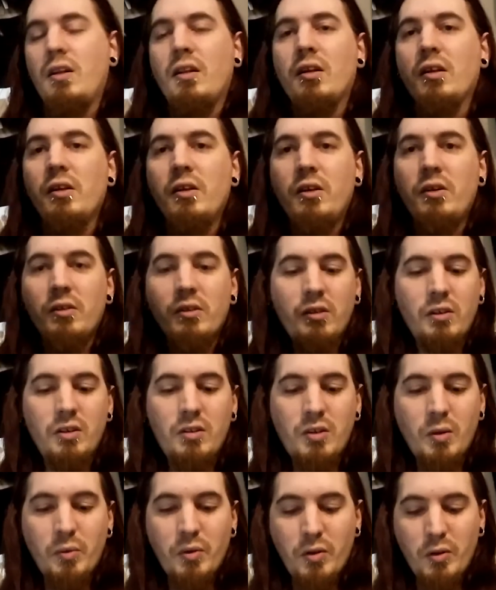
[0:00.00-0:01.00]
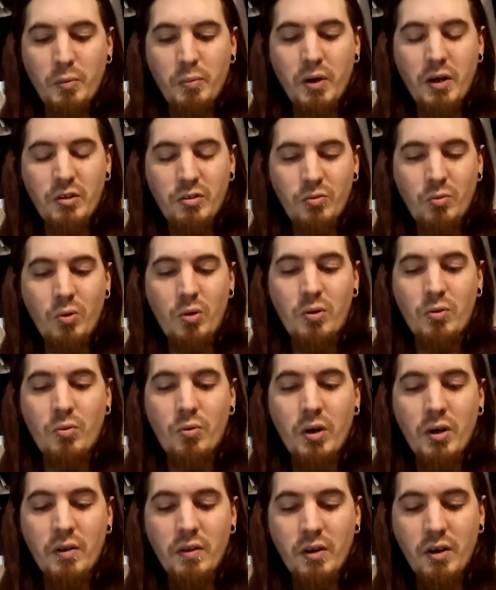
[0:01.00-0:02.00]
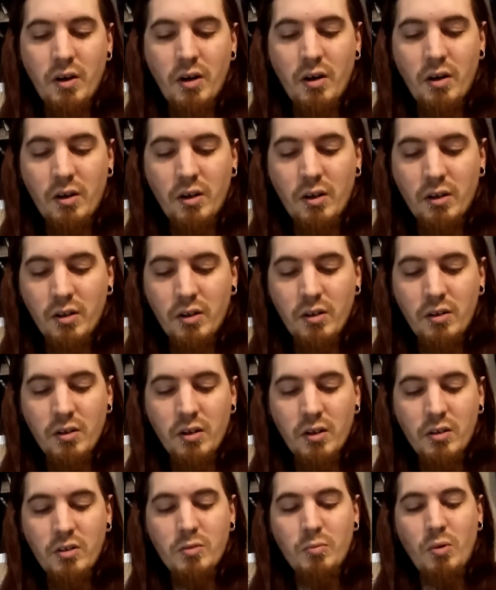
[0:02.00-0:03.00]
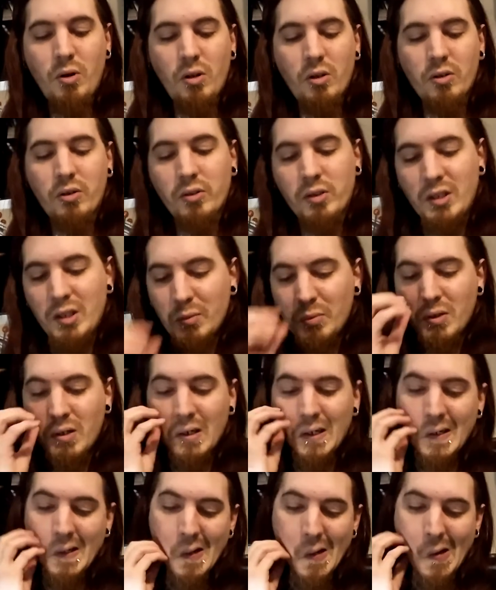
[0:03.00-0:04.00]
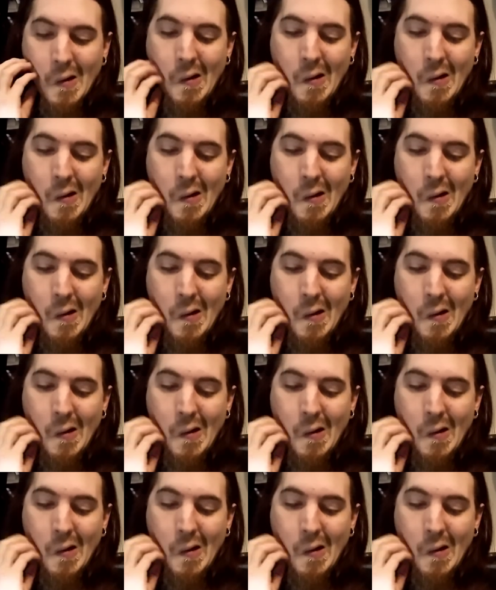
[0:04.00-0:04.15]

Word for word: literally some of their best work right there in an, a small little EP.